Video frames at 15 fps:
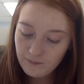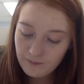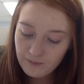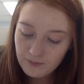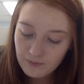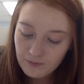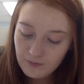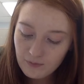
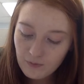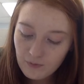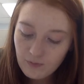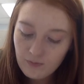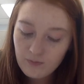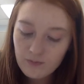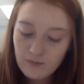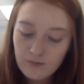
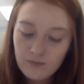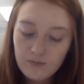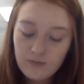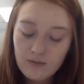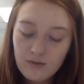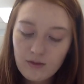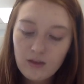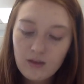
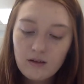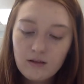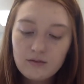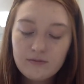[no speech]